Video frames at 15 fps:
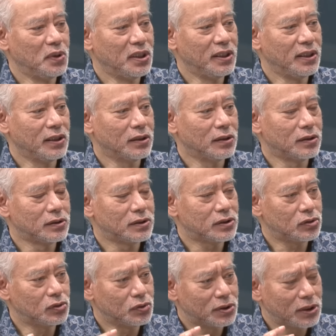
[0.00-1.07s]
be,
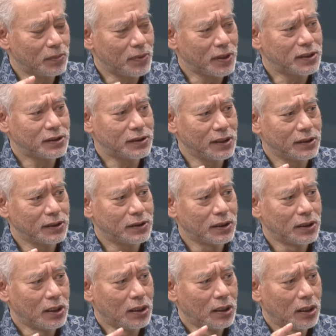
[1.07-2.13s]
to some extent,
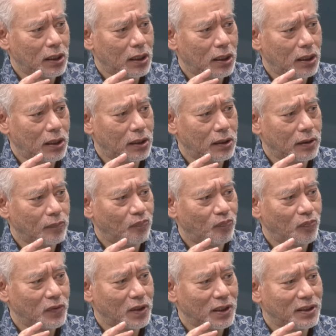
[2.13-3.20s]

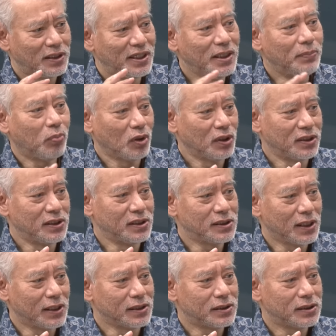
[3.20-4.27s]

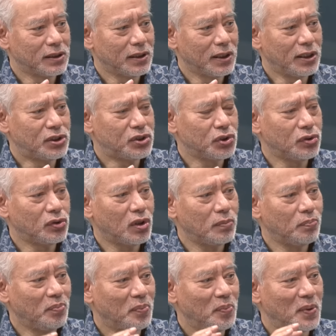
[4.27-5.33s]
depoliticized. It should
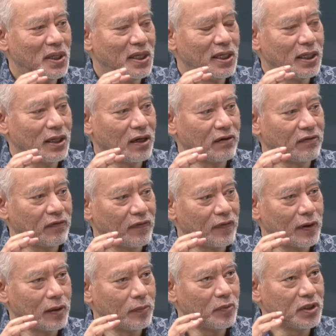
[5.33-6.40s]
not be
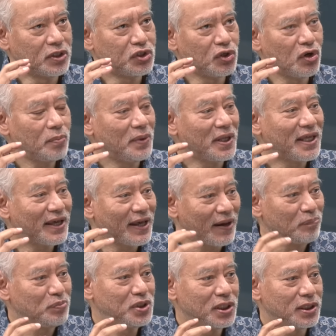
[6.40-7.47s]

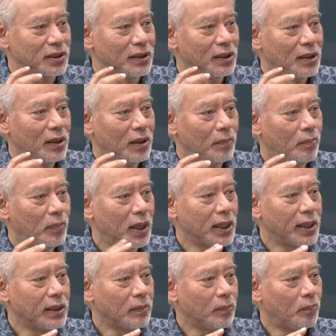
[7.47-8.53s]
captured
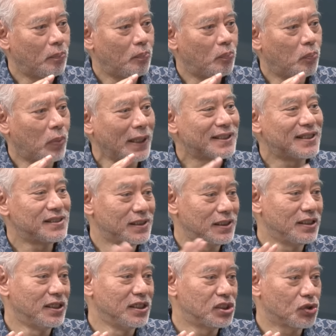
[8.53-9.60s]
by
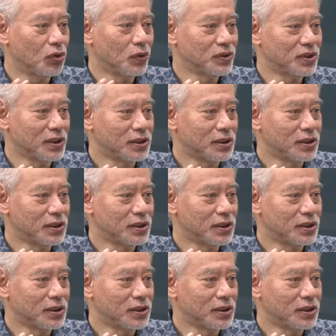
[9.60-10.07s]
partisan discourses.